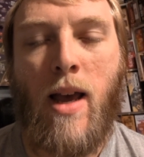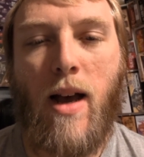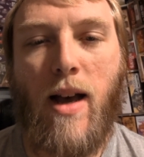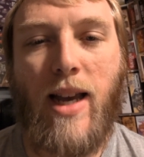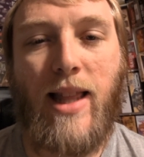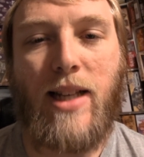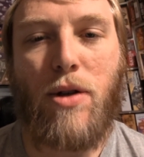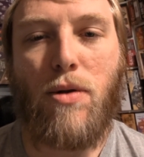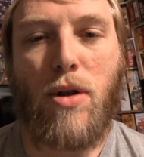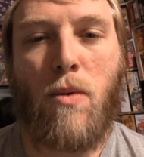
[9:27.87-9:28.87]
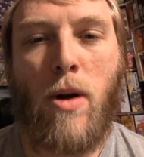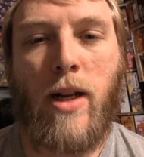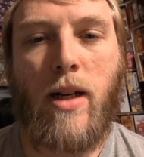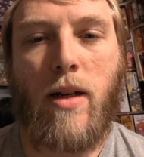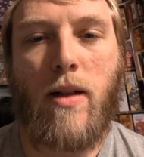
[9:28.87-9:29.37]
unless you just
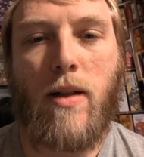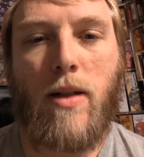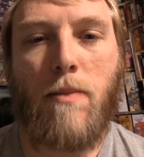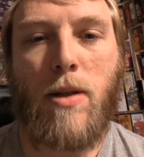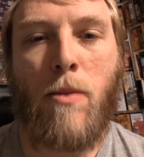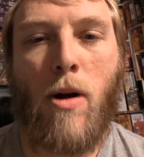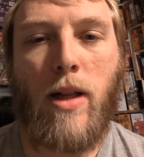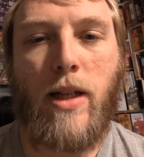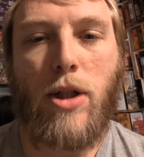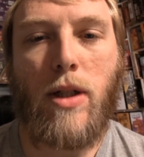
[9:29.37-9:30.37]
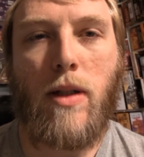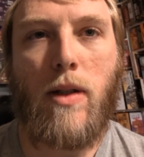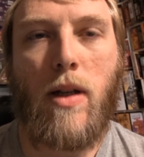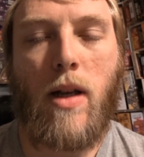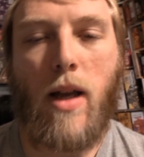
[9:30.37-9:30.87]
wanted some small additions.